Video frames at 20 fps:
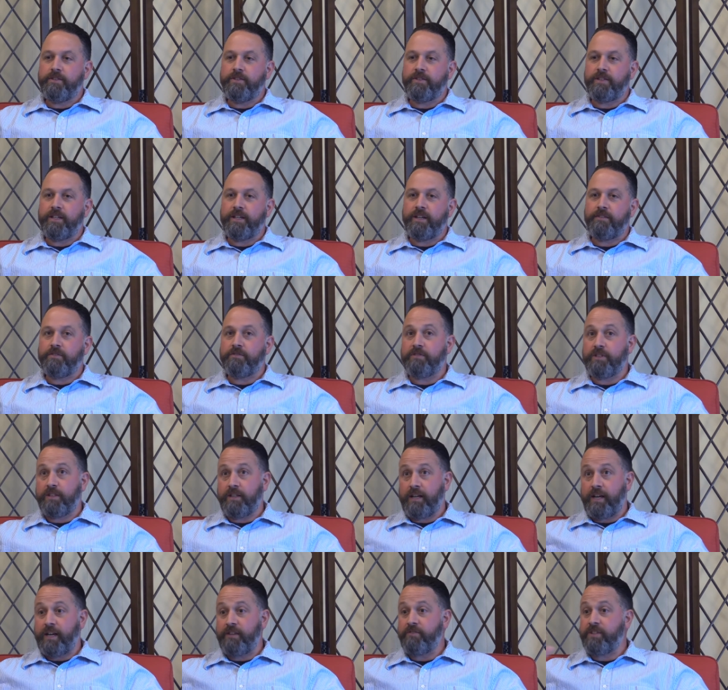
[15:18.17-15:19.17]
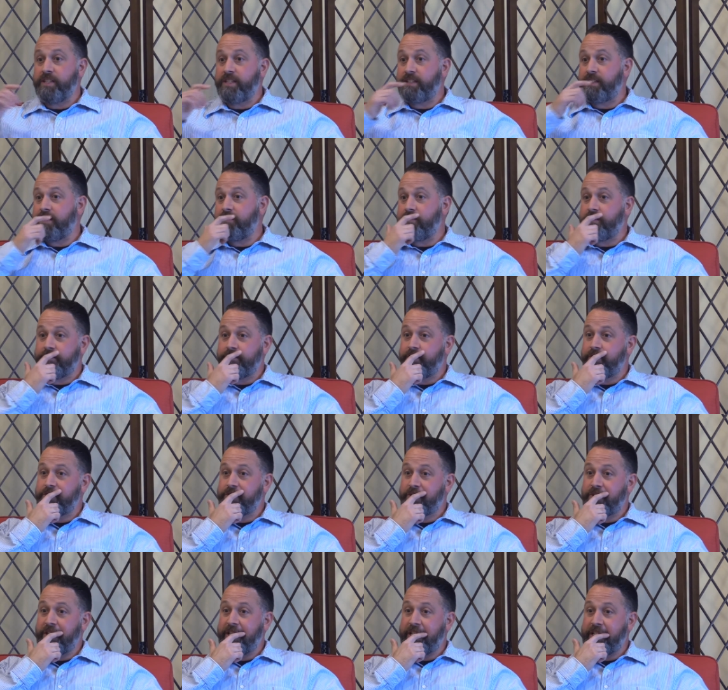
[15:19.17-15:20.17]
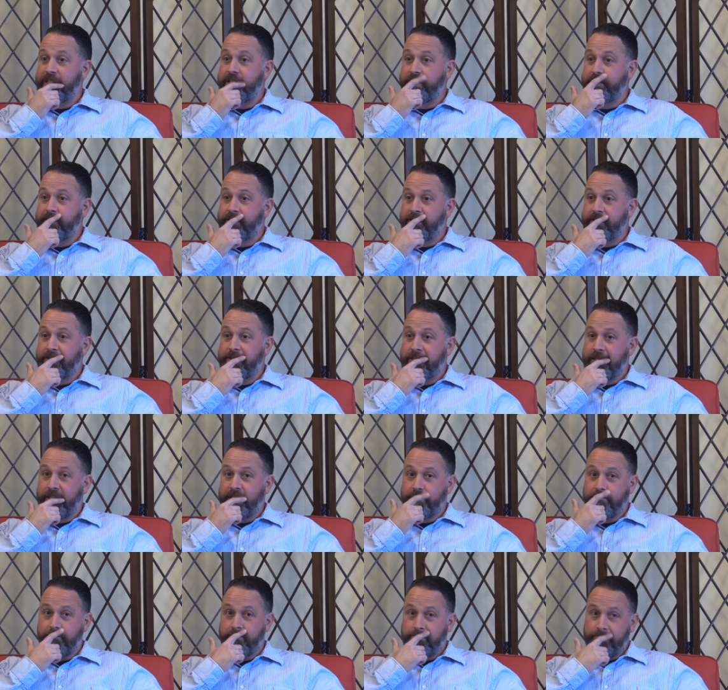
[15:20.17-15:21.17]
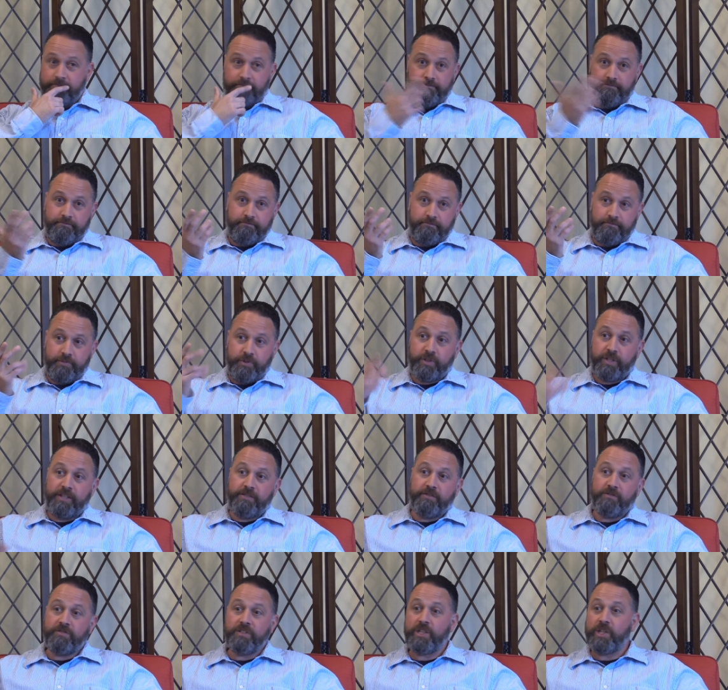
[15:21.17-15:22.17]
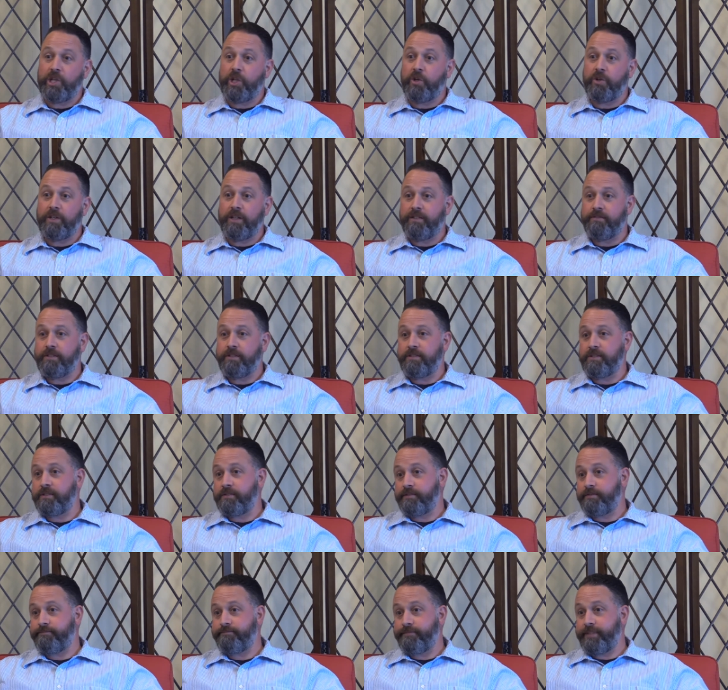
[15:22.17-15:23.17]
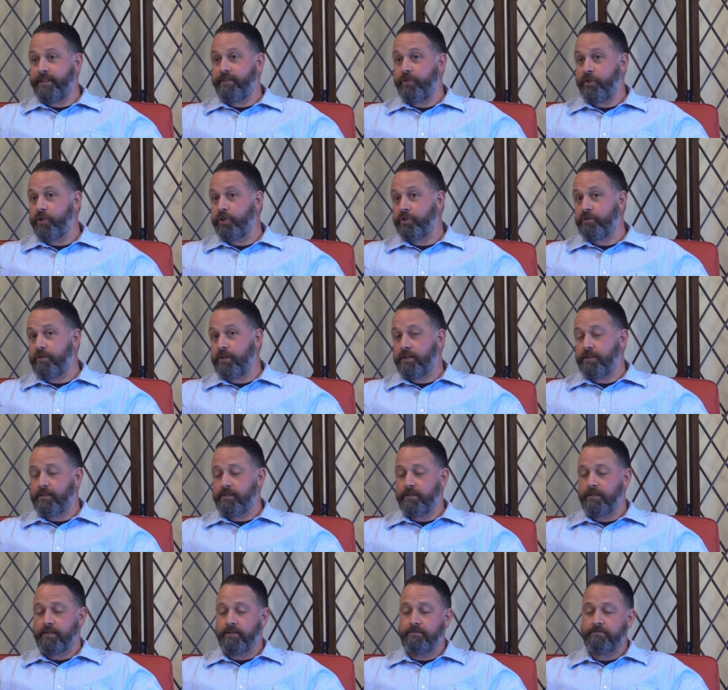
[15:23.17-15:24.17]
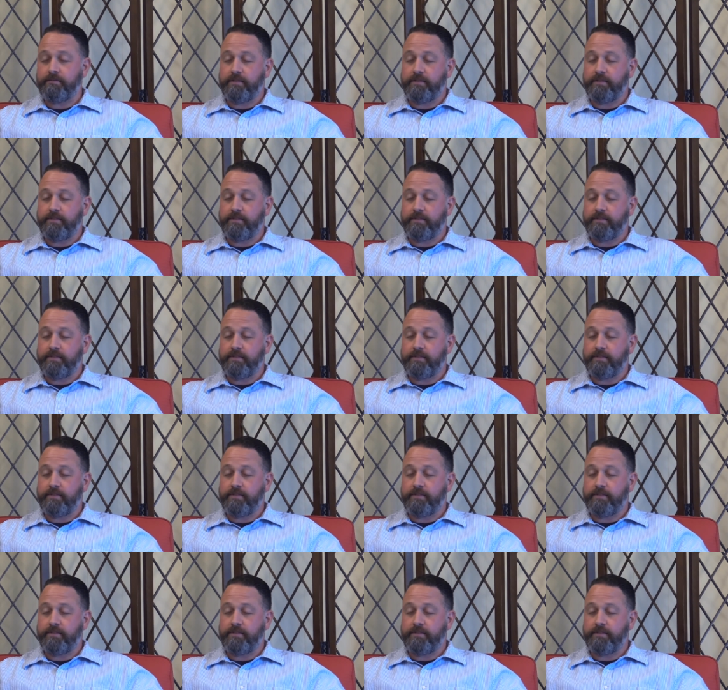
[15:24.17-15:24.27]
you can have a real high reading level in 1st grade and you could have a real low level in 3rd grade. So